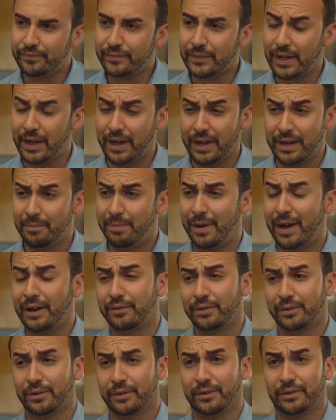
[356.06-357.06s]
And
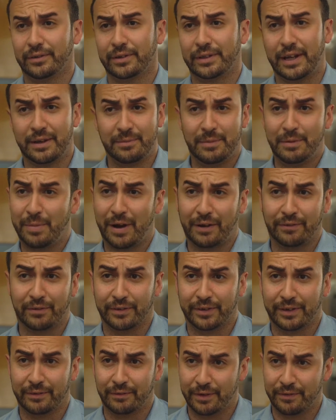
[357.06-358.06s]
impactful can be impactful in
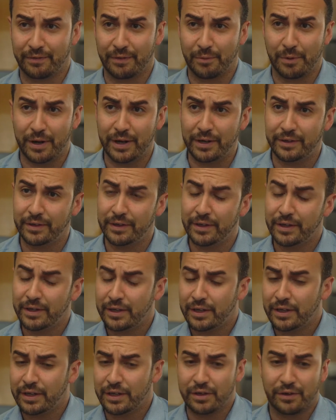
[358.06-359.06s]
several different ways.
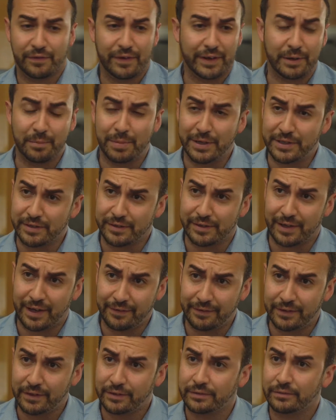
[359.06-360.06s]
You're affecting patients'
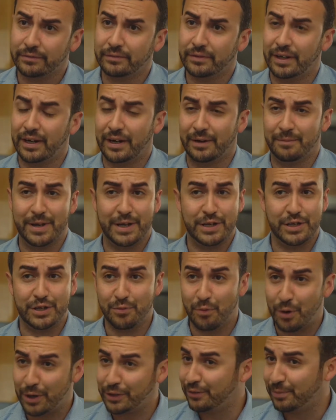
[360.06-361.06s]
lives, um, and you
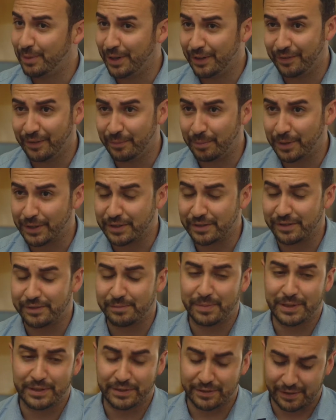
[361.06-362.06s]
want to benefit patients'
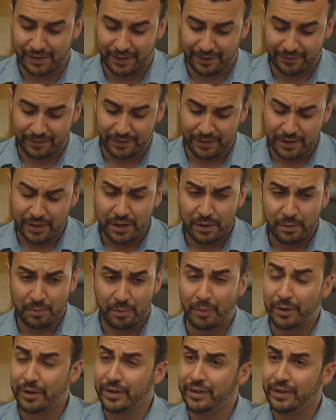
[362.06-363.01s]
patients' life. More than